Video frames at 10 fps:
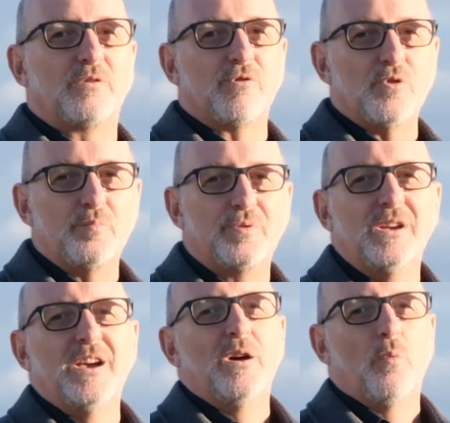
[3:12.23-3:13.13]
group
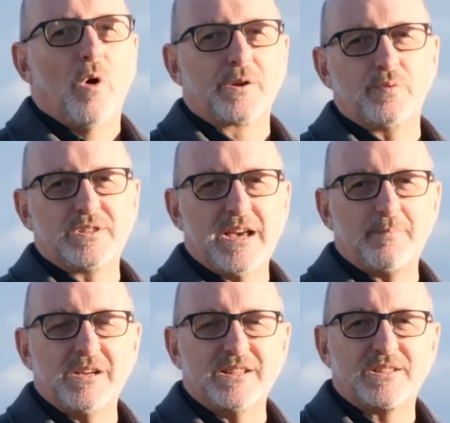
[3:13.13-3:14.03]
what was
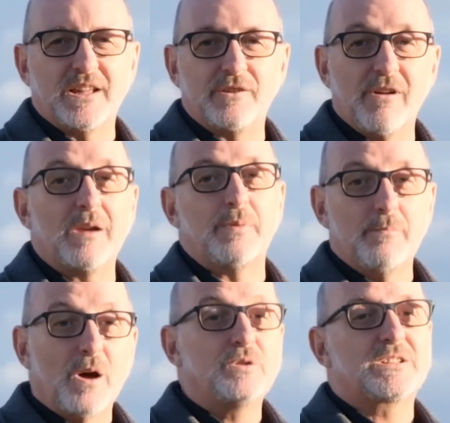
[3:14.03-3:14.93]
happening inside the ground, but
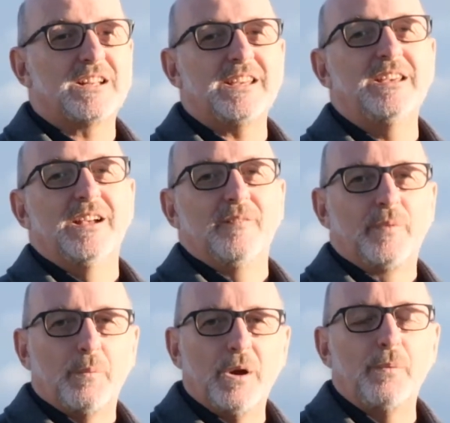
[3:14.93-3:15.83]
mostly
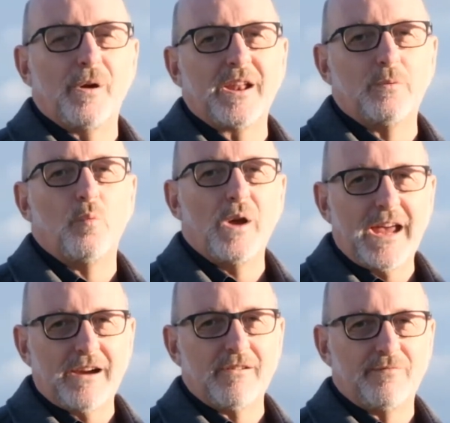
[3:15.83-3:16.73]
we were
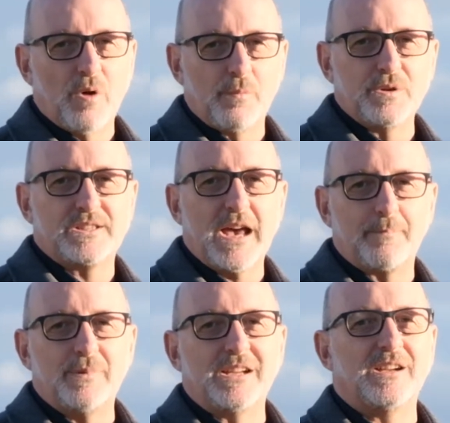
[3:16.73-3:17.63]
unaware of what was
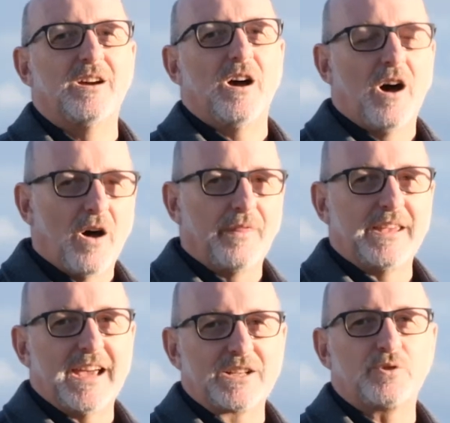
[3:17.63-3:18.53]
happening on
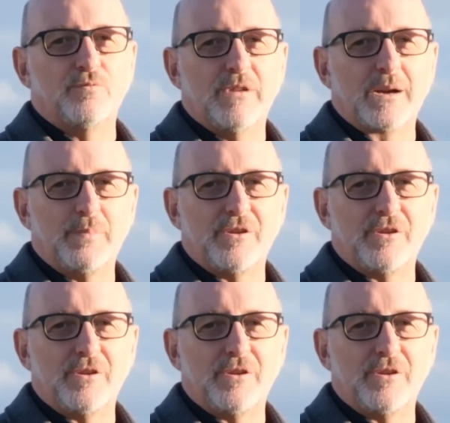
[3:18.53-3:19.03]
the actual rugby